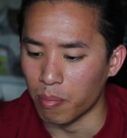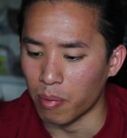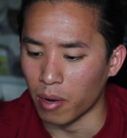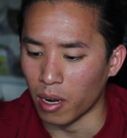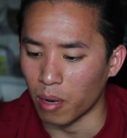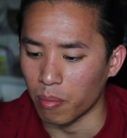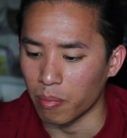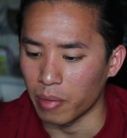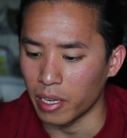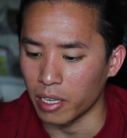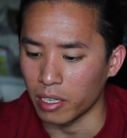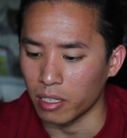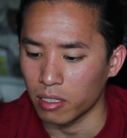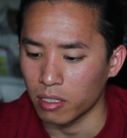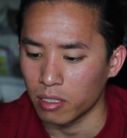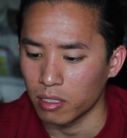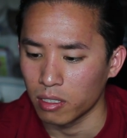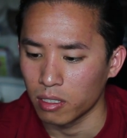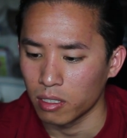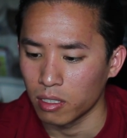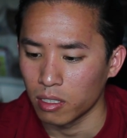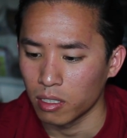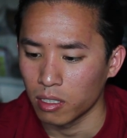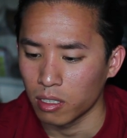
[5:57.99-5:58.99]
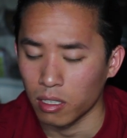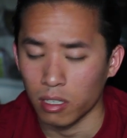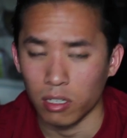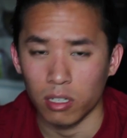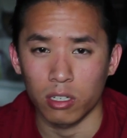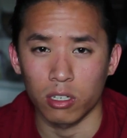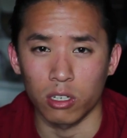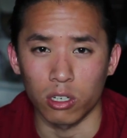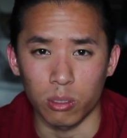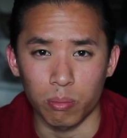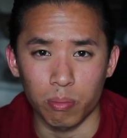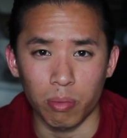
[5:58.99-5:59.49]
pomade,
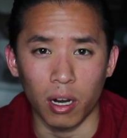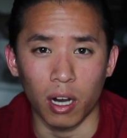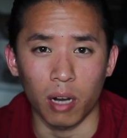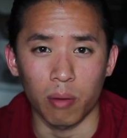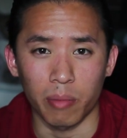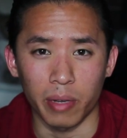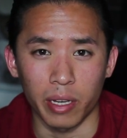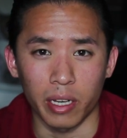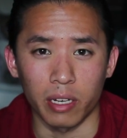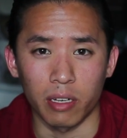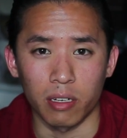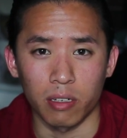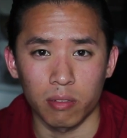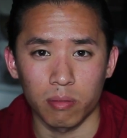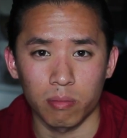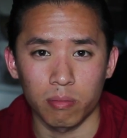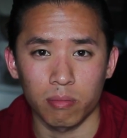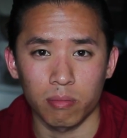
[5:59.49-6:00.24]
good pomade.